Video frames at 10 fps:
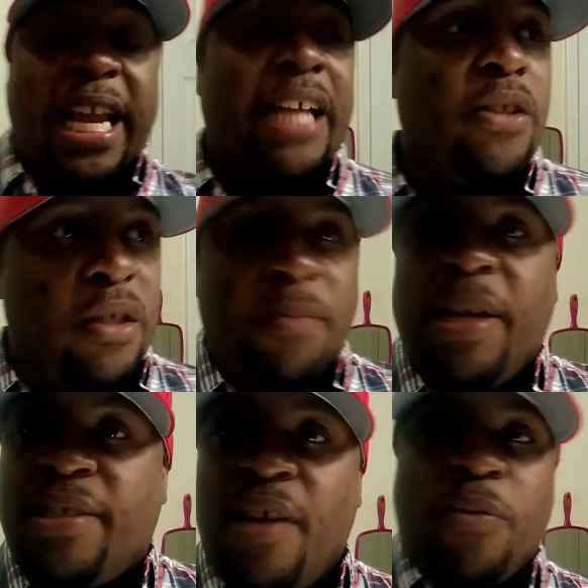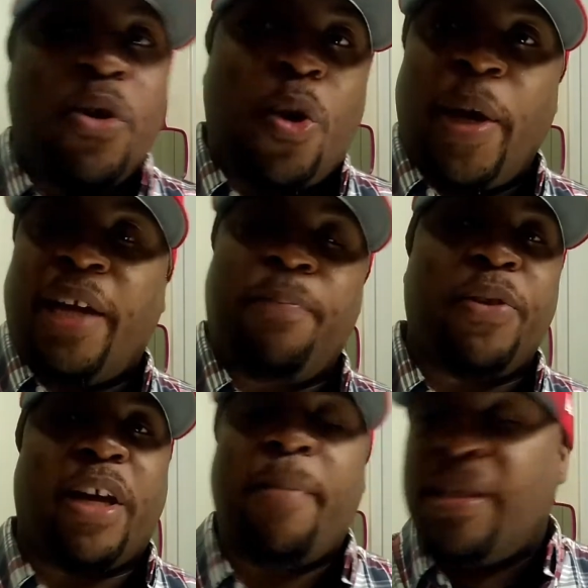And I thought to myself real quick,
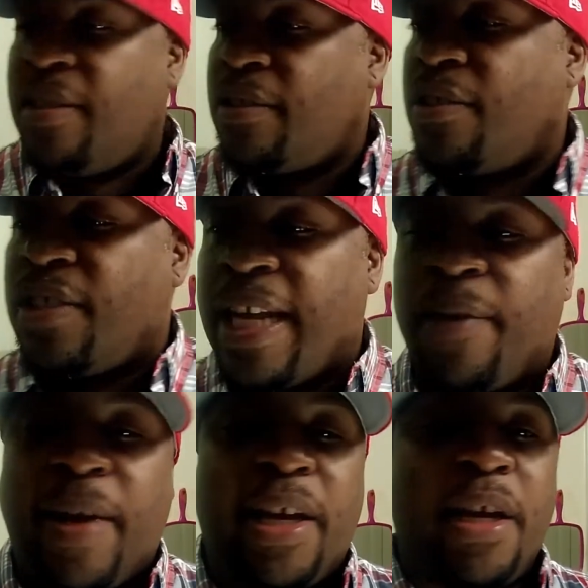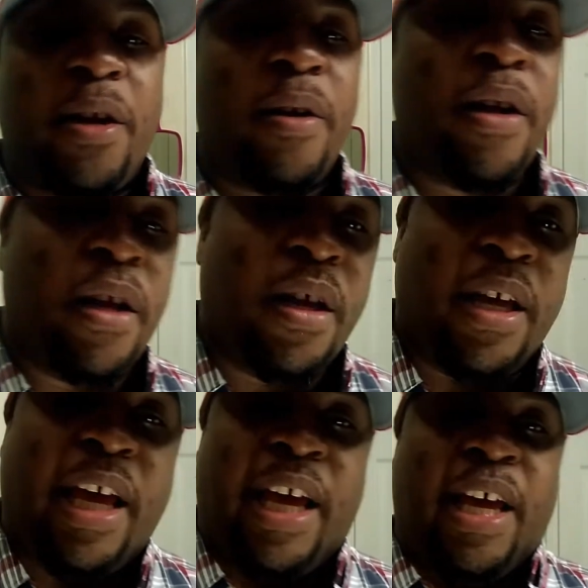okay, my sister's standing right here,
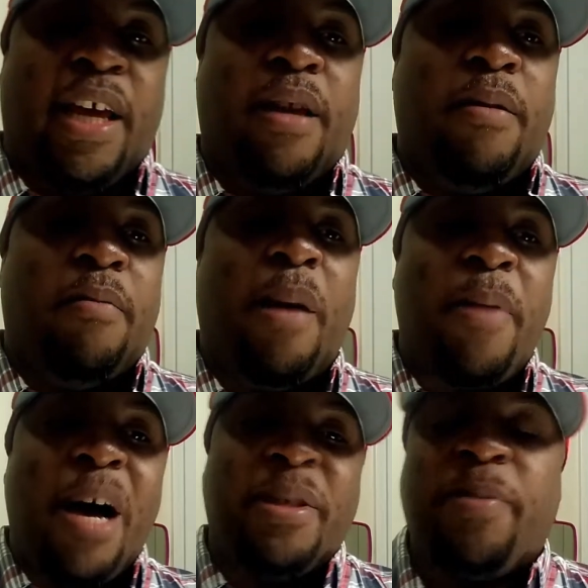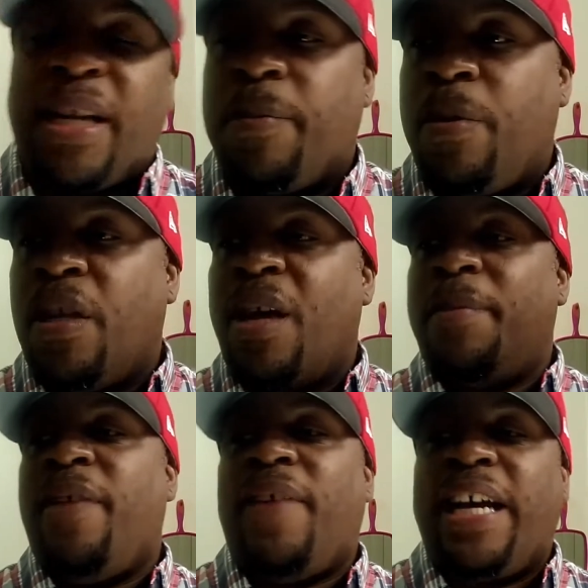and my mom is about to pull
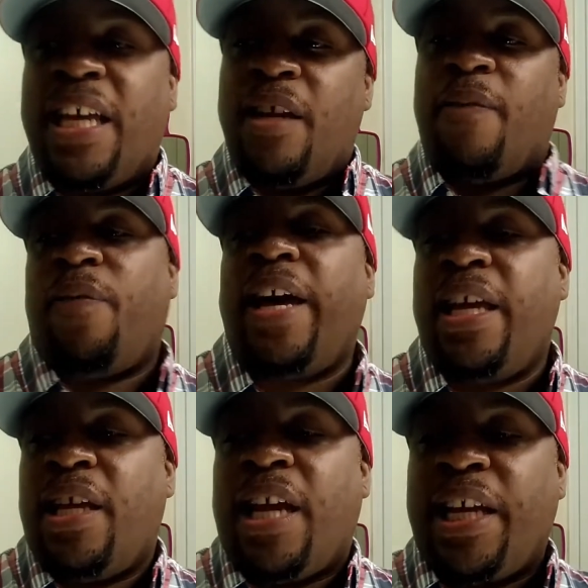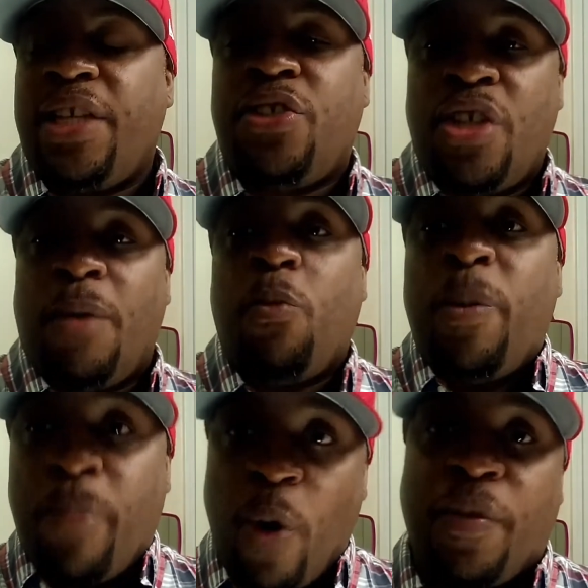up. If I get in a fight and I get jumped,
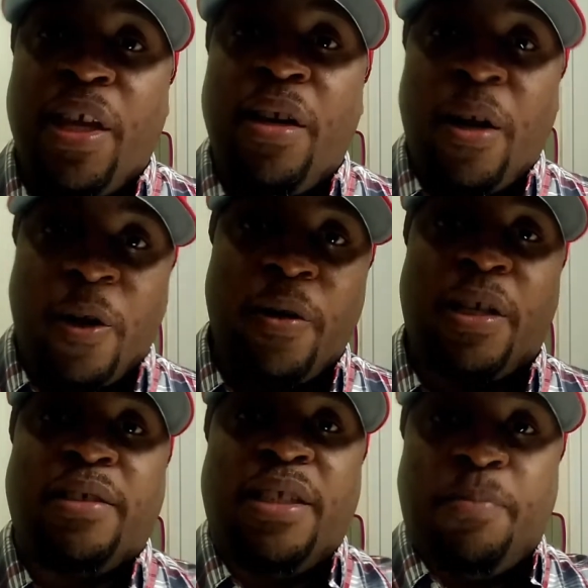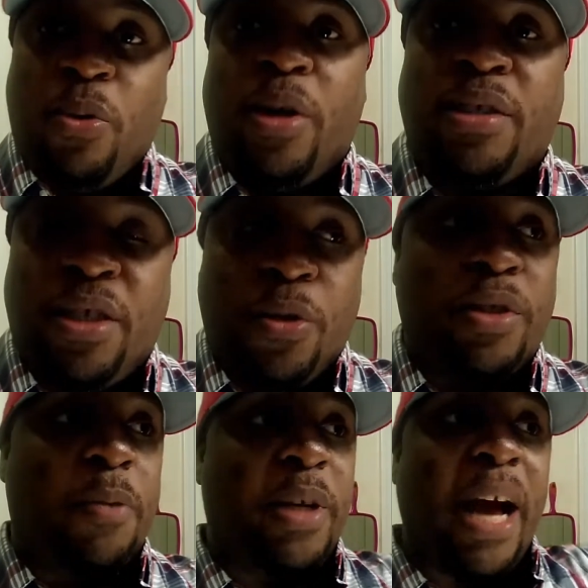we both getting hurt because these boys are
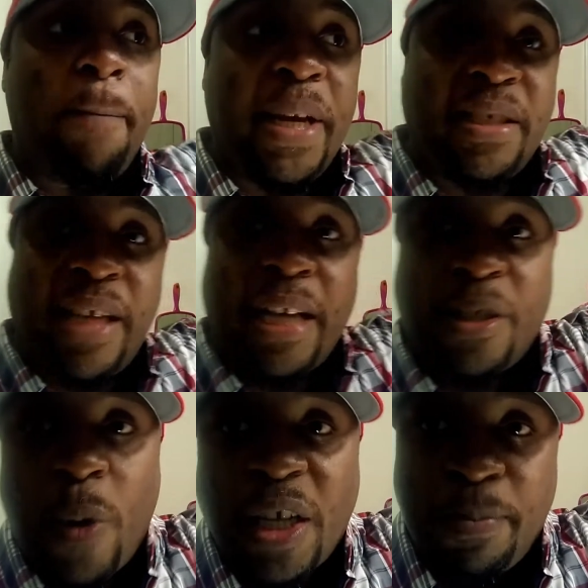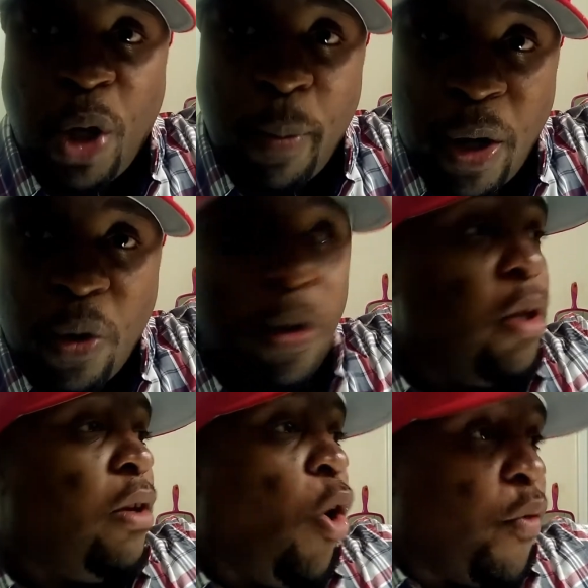huge, and we got big Sasquatch Bobo
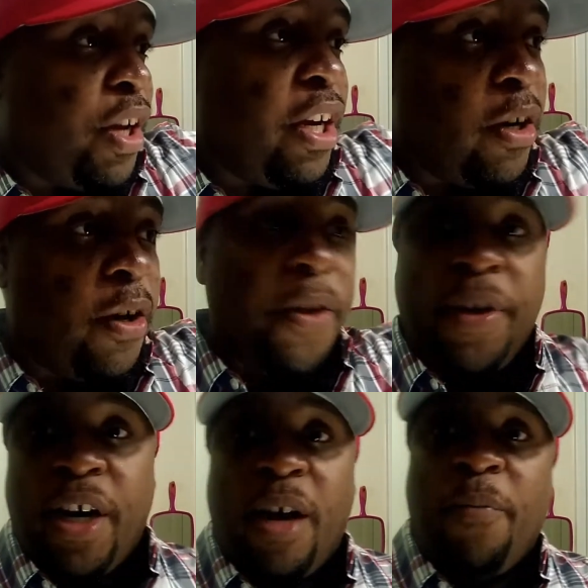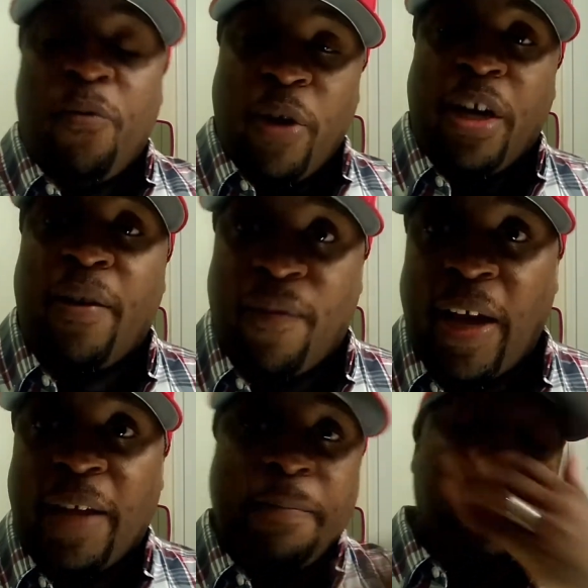over here ready to
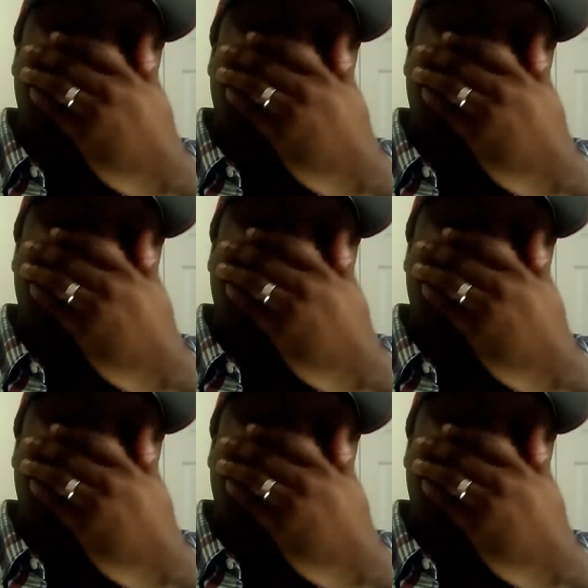fight.